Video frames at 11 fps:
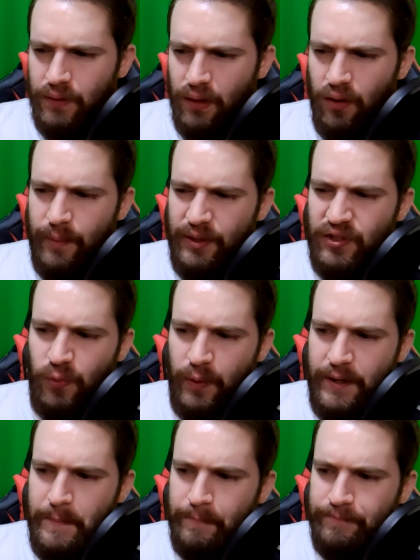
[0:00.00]
a little bit
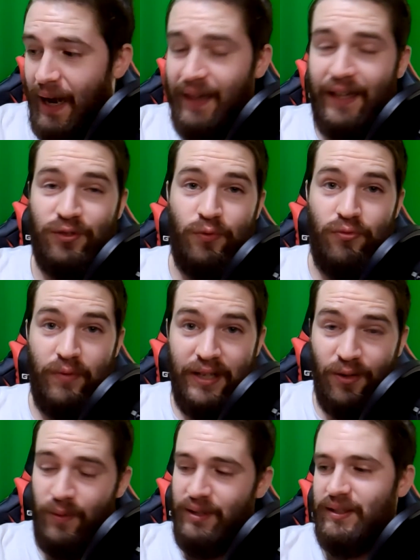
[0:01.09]
sweet. I like to
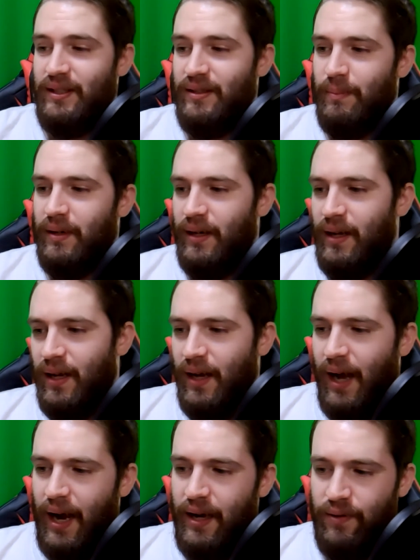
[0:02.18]
drink whiskey, but
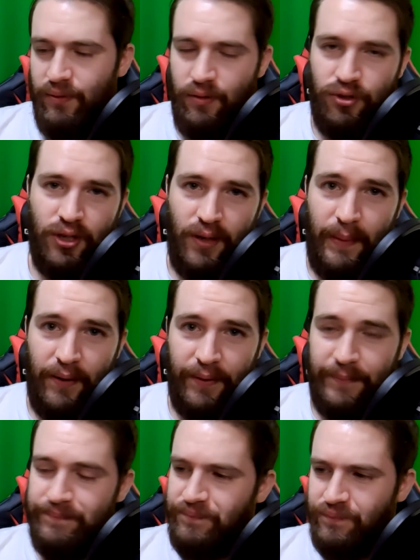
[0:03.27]
I don't know shit about it.